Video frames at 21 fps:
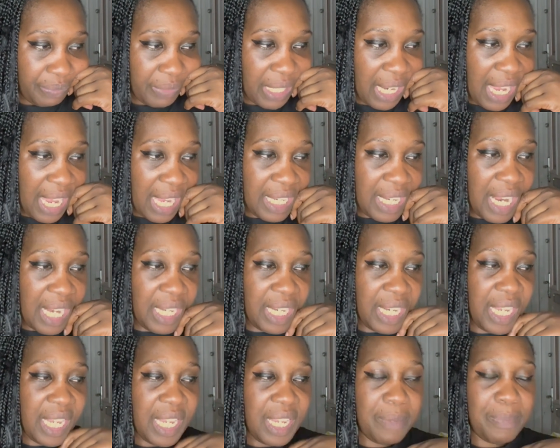And then
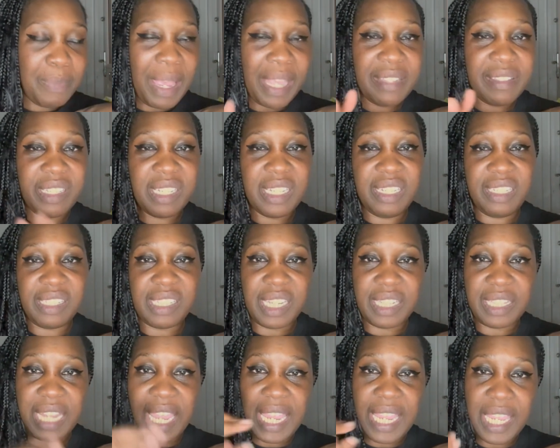he basically
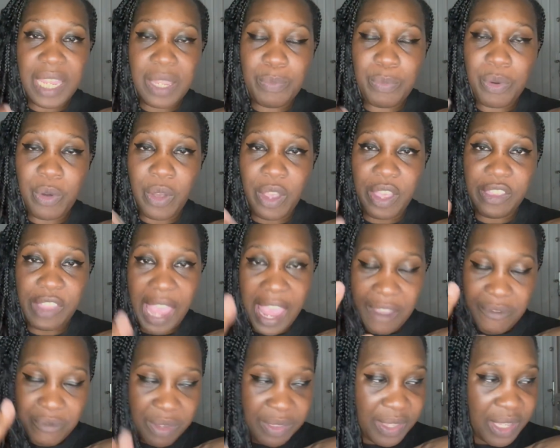said that he put
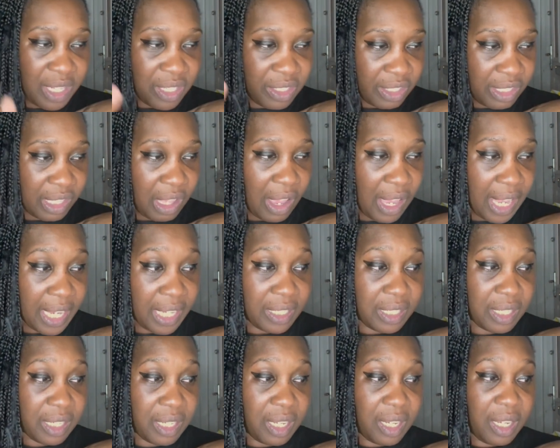everything
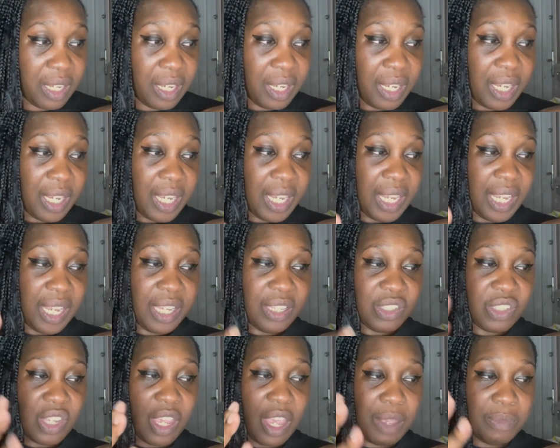aside
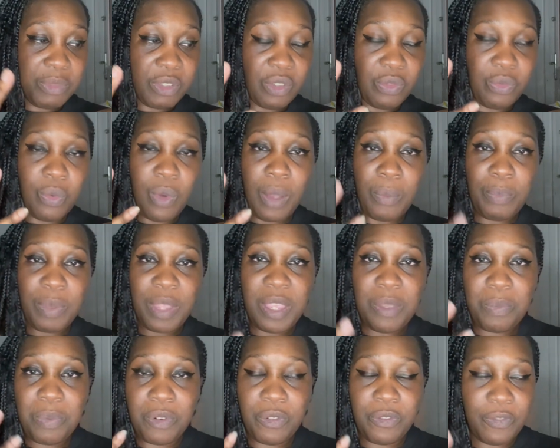in terms of what
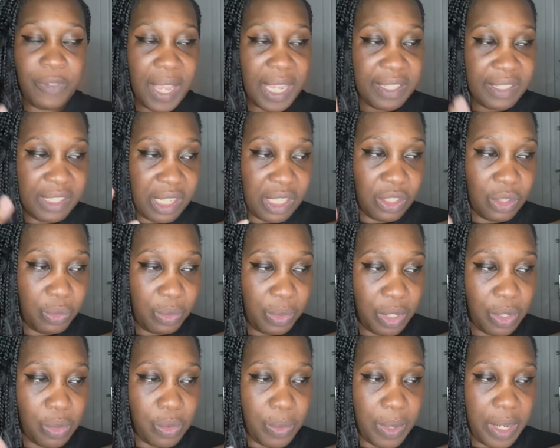people face in the
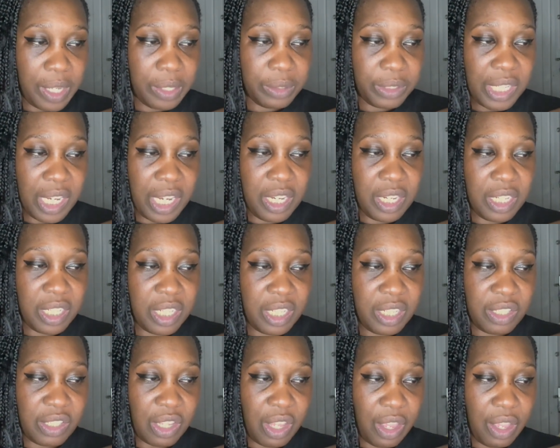real world. He
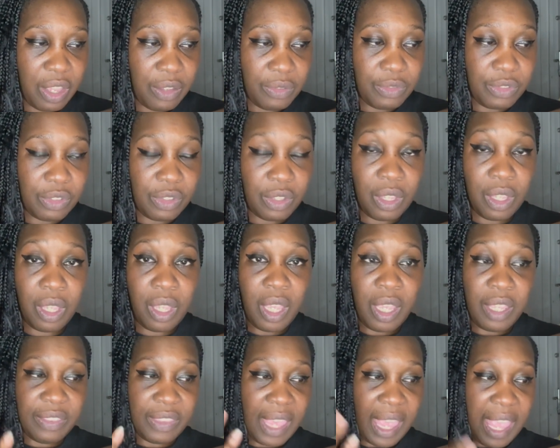deserves
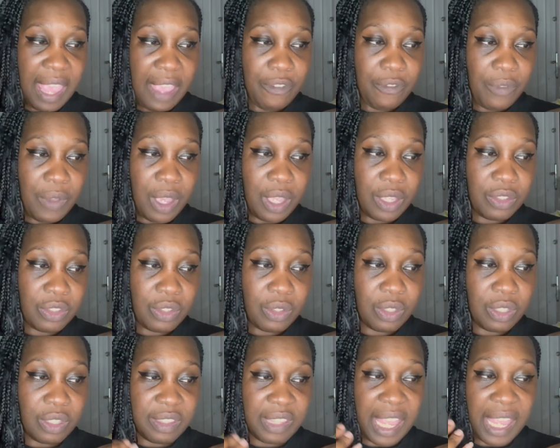the effort
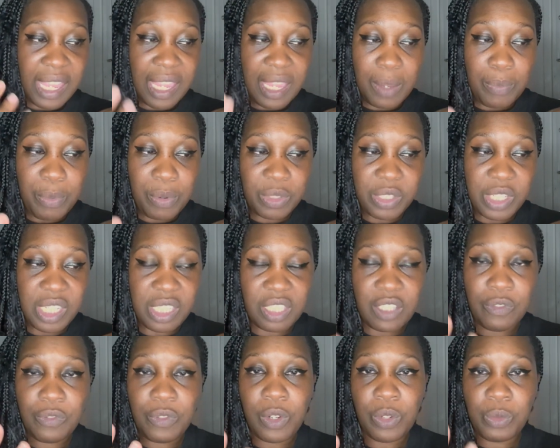that he put in
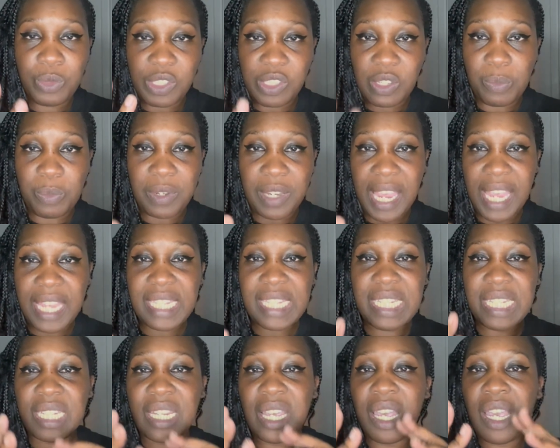to feel reciprocated.